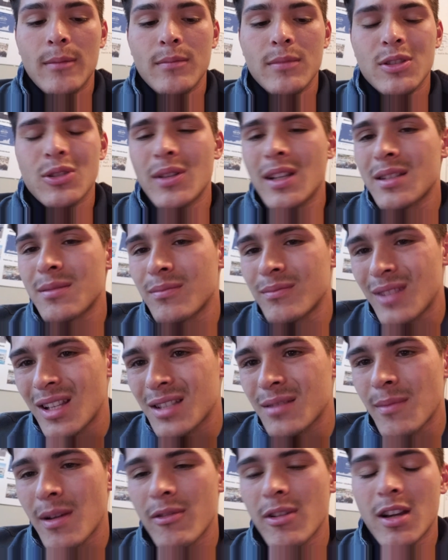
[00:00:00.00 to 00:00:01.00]
So
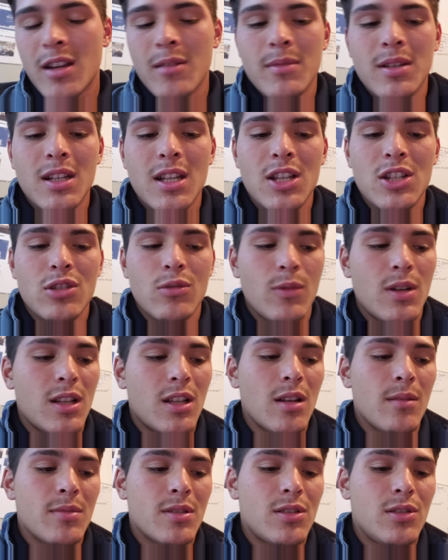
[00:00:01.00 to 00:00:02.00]
that's my recommendation when it
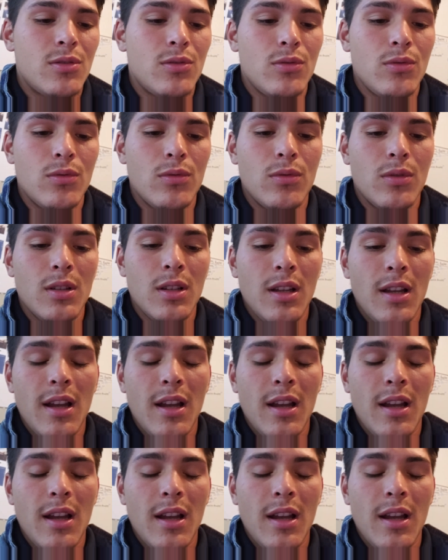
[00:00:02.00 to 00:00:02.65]
comes to